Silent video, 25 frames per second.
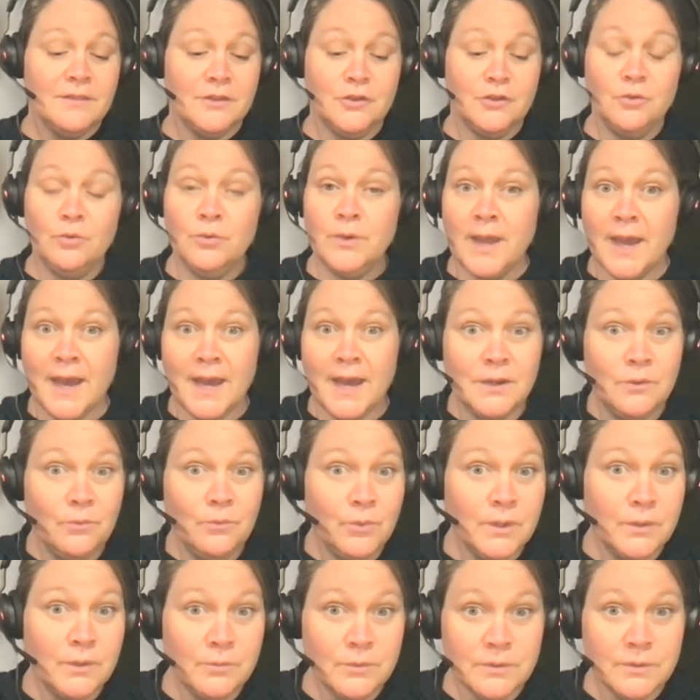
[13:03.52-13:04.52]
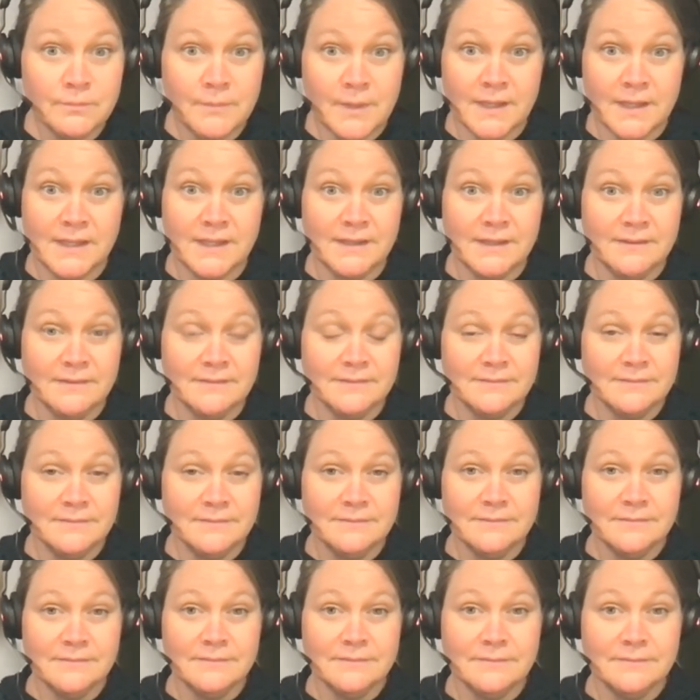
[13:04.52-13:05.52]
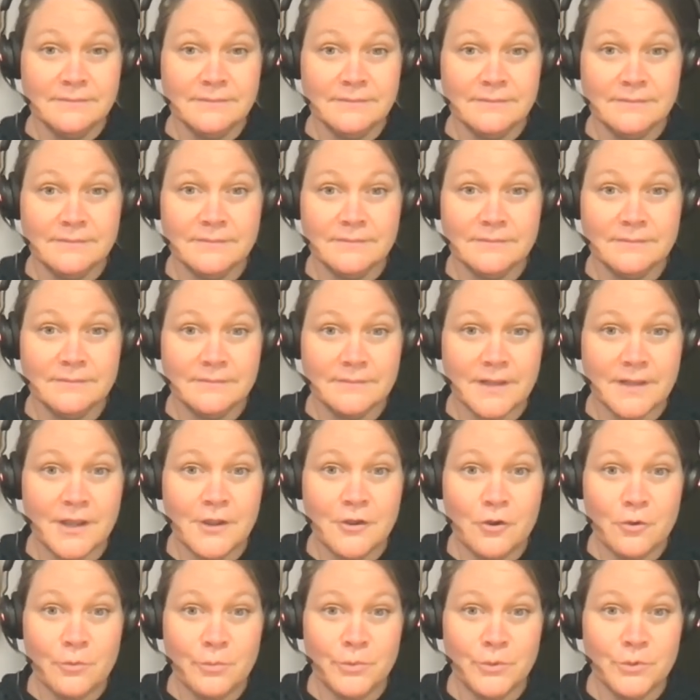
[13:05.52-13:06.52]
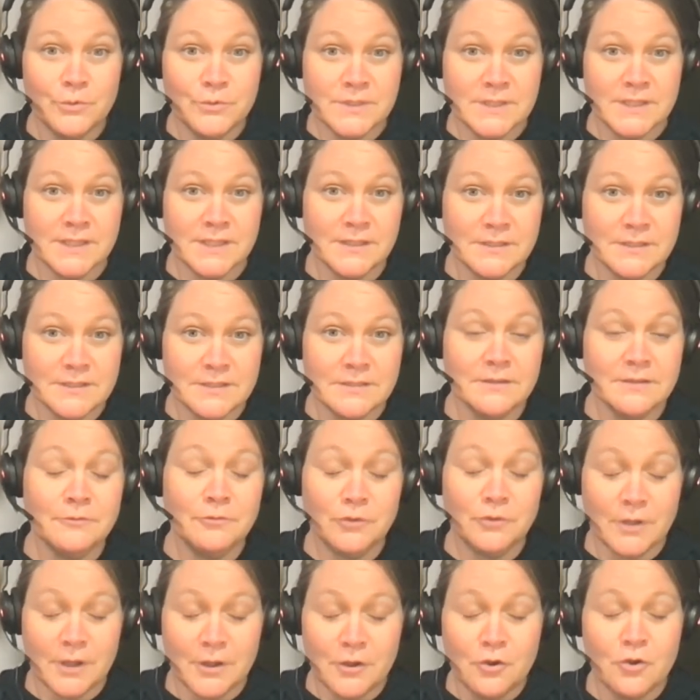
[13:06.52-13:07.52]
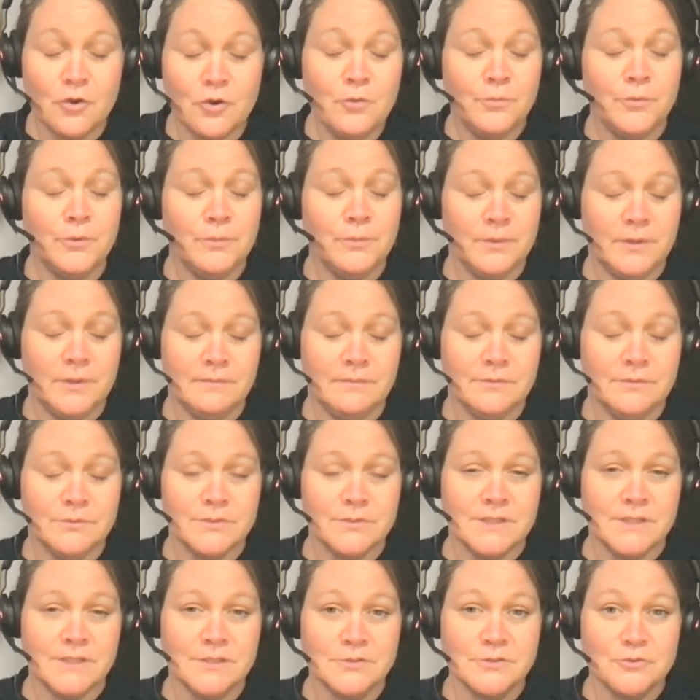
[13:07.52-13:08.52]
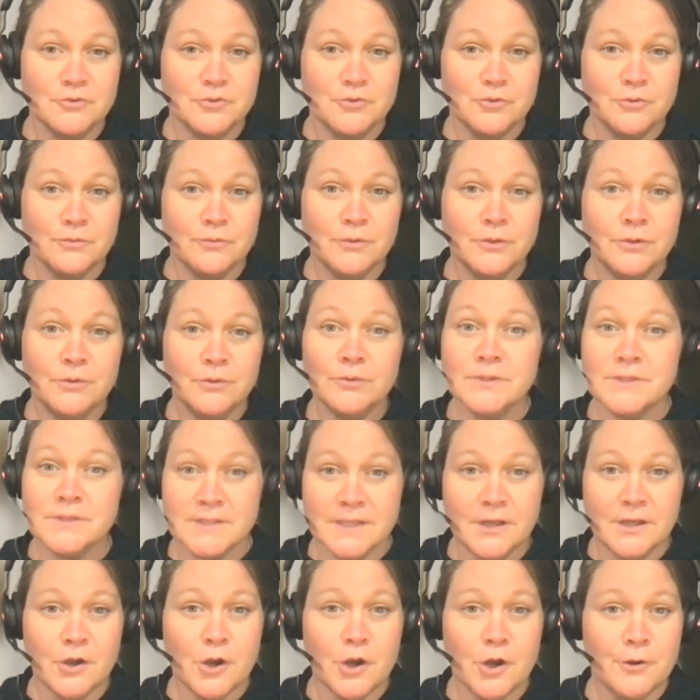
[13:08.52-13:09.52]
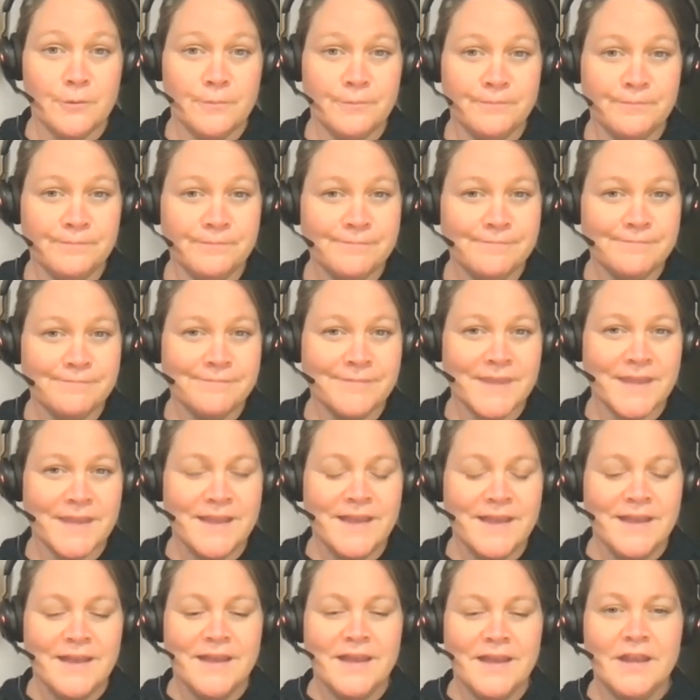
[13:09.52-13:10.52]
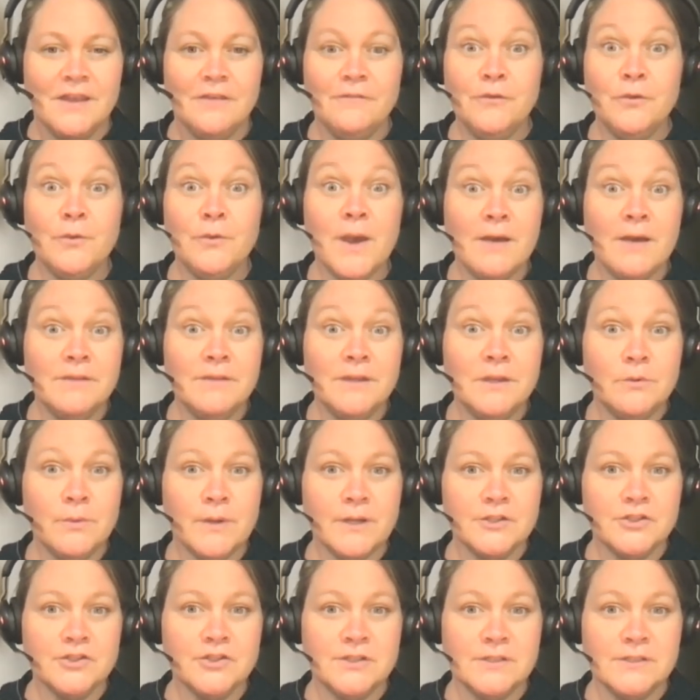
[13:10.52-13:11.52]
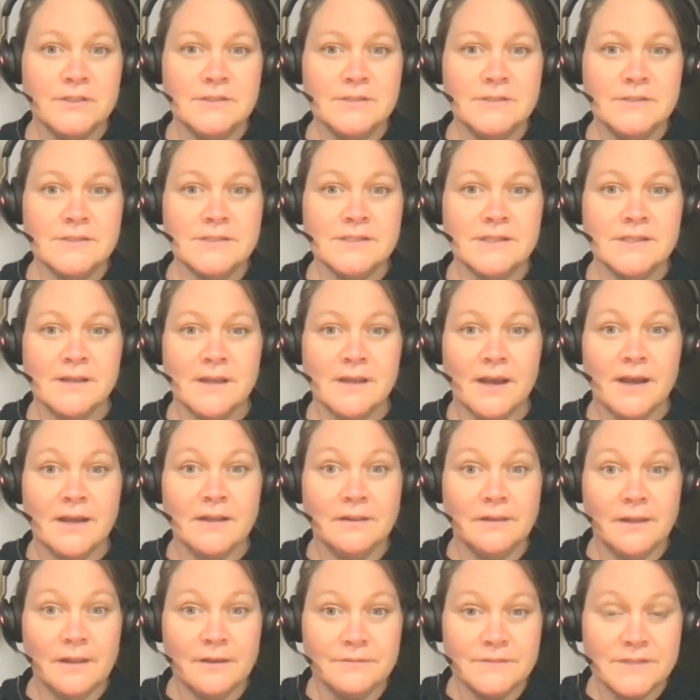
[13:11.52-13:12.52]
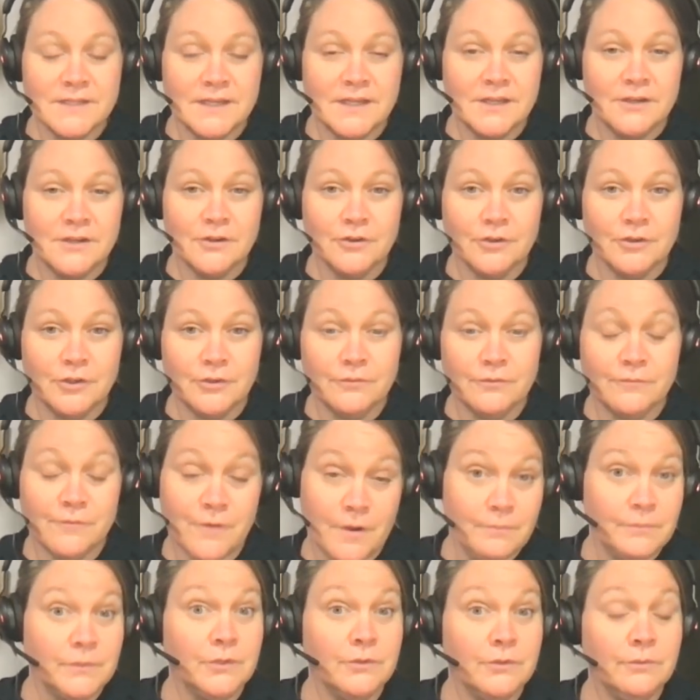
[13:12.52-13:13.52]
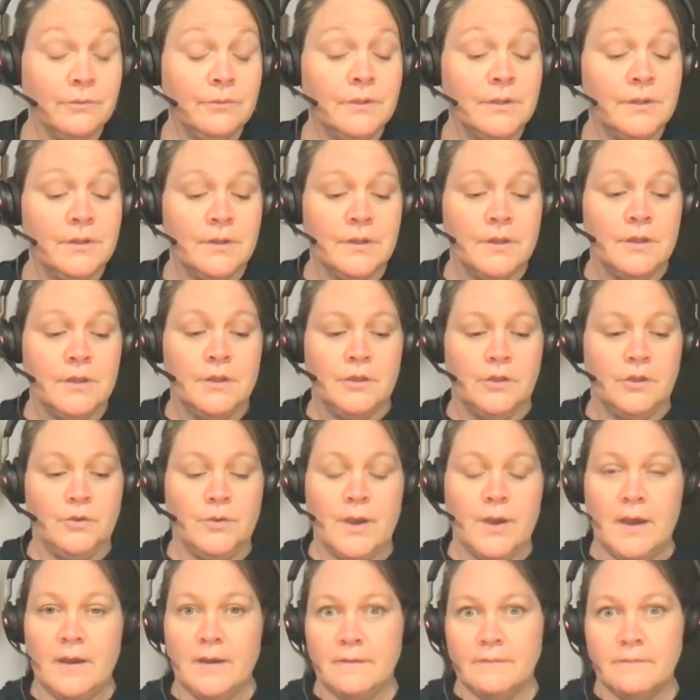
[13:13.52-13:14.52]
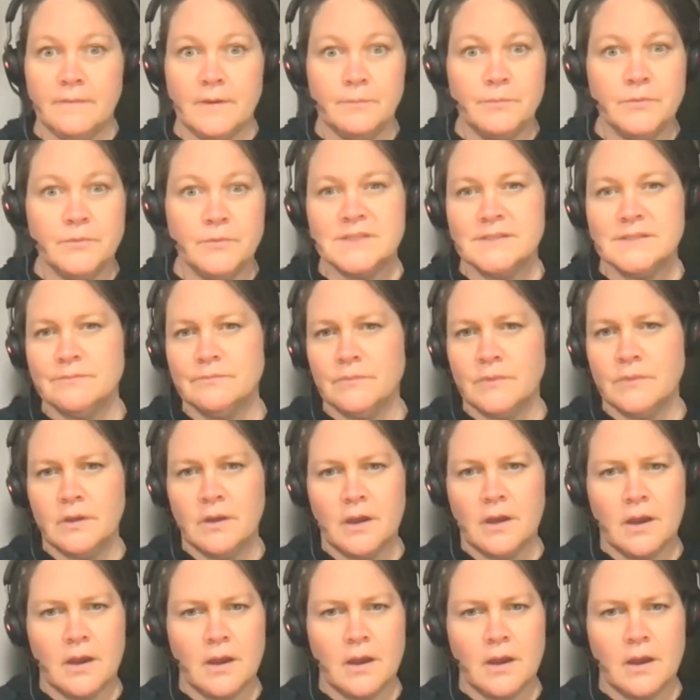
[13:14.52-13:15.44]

that you can win with money. I hope you believe those things are true for you, because they are. If you have any questions, I'd love to hear from you. I'll put some